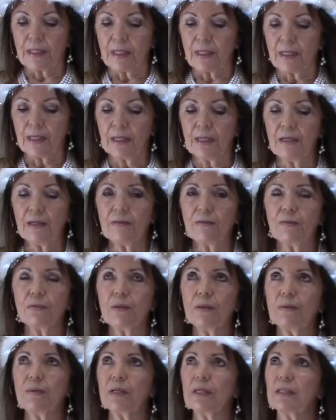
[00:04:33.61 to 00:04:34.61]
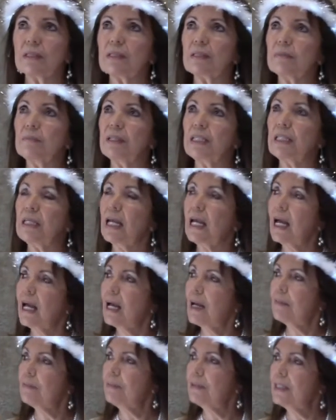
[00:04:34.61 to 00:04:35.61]
If we want to be
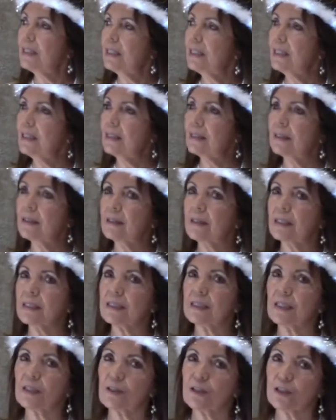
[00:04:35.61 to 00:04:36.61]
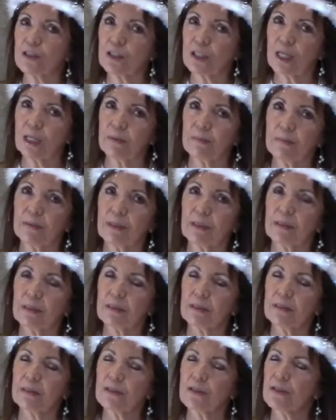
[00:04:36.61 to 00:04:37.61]
happy in this
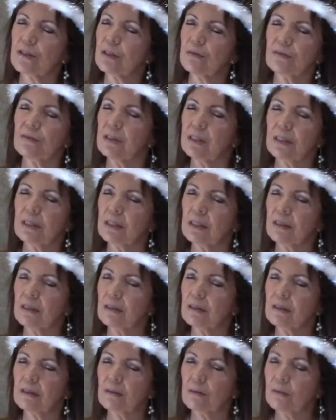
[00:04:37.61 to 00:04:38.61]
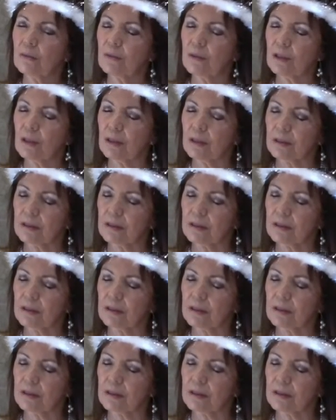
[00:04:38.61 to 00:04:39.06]
shape-shifting world,